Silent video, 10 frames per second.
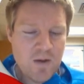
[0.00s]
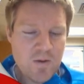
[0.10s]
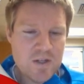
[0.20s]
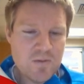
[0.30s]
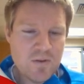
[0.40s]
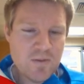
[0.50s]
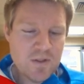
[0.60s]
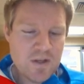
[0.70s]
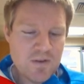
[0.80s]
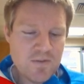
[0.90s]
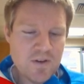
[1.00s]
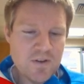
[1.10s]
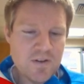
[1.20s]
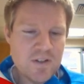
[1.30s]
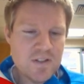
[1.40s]
which we'll go
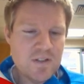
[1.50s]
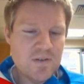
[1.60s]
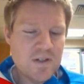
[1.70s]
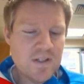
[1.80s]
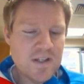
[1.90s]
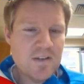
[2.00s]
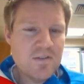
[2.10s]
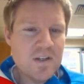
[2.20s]
further into in a later